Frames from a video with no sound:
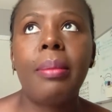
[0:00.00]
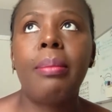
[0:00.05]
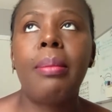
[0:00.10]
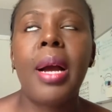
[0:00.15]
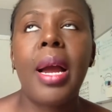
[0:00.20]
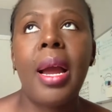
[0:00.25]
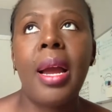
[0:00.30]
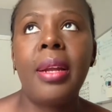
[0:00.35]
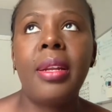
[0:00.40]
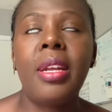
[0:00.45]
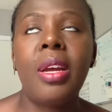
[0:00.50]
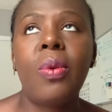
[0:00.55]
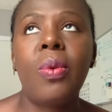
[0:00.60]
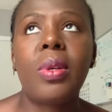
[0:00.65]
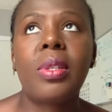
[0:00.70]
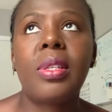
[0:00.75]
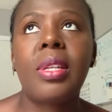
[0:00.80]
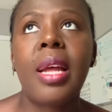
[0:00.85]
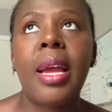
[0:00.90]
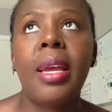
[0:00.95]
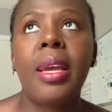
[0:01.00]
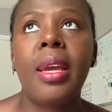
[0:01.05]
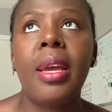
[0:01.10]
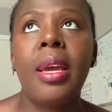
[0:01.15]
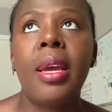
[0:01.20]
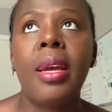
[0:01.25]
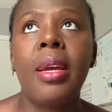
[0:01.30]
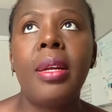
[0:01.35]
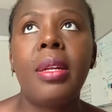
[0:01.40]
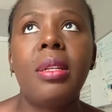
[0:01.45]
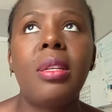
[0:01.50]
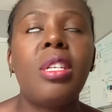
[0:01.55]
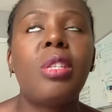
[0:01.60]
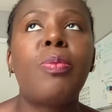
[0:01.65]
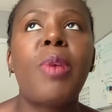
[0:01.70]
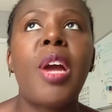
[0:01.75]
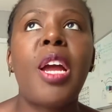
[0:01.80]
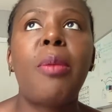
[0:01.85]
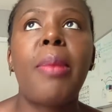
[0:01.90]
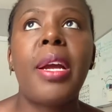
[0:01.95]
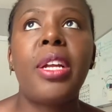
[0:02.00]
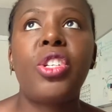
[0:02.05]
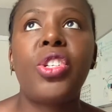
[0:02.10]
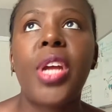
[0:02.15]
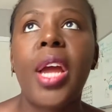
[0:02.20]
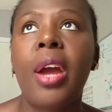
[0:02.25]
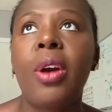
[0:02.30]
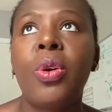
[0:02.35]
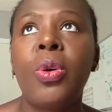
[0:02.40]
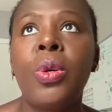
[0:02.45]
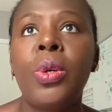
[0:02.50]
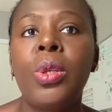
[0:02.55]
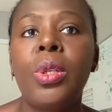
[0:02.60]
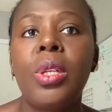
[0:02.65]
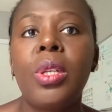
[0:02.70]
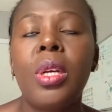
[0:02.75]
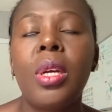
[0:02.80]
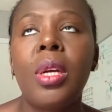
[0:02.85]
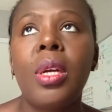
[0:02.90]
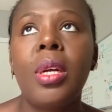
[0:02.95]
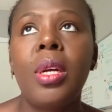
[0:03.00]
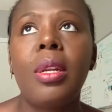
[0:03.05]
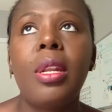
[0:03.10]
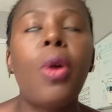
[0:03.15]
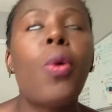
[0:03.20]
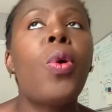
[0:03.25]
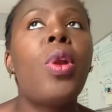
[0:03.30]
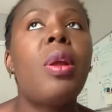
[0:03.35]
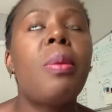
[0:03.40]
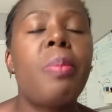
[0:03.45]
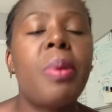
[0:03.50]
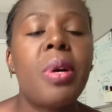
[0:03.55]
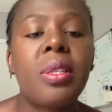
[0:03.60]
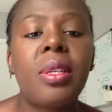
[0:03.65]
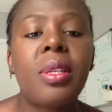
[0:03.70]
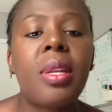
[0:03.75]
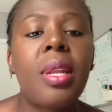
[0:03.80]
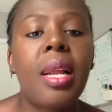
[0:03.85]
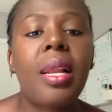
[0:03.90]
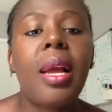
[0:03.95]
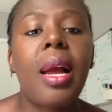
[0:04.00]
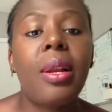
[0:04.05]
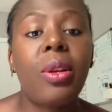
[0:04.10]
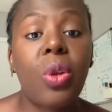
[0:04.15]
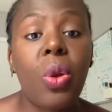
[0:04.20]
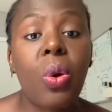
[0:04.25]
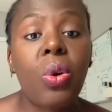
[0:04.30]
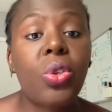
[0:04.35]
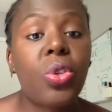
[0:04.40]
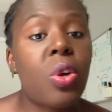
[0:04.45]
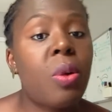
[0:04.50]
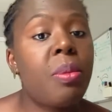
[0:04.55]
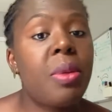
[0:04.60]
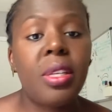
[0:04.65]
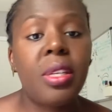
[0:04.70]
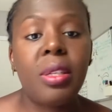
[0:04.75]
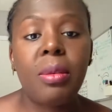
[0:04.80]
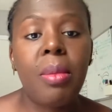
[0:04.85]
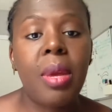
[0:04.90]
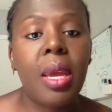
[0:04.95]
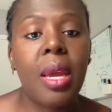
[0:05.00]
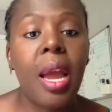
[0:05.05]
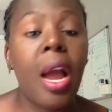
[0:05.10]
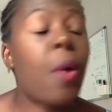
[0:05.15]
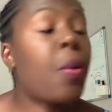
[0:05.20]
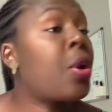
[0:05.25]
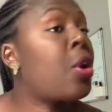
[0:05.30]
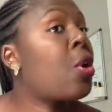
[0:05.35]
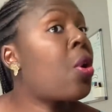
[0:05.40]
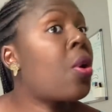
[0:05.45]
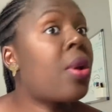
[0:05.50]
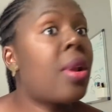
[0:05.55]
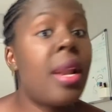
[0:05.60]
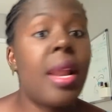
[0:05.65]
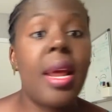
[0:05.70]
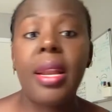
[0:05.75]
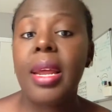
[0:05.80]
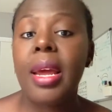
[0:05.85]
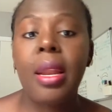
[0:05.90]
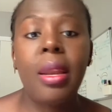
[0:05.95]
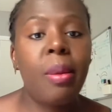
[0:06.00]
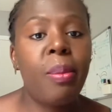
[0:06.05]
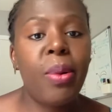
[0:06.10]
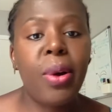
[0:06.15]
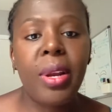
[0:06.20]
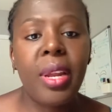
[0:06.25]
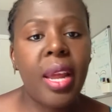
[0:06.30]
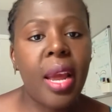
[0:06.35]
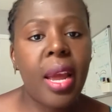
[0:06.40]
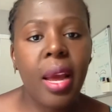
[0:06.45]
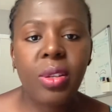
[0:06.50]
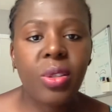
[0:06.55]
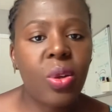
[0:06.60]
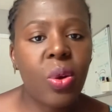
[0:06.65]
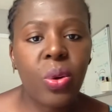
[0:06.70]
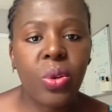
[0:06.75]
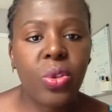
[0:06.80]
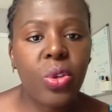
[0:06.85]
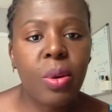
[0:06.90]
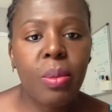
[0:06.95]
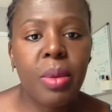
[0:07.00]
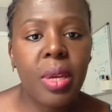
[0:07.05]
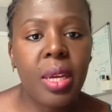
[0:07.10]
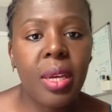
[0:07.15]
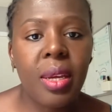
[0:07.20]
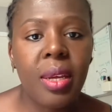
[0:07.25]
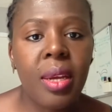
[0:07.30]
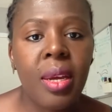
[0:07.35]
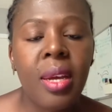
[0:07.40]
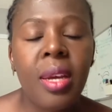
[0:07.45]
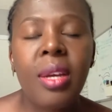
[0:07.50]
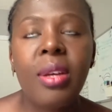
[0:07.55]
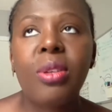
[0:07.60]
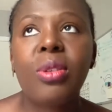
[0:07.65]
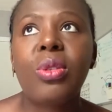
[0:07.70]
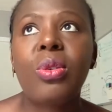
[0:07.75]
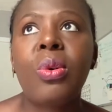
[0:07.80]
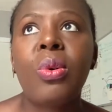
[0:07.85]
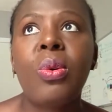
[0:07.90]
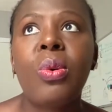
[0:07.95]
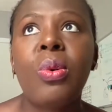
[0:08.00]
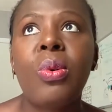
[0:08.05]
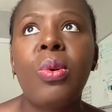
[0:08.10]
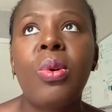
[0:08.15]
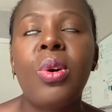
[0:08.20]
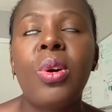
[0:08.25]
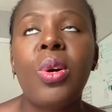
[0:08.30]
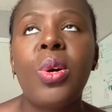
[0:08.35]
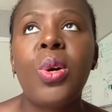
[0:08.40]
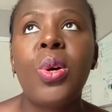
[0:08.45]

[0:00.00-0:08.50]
my idea was like, despite my childhood, the only person that can torture me is me. I will not let anybody else torture me. So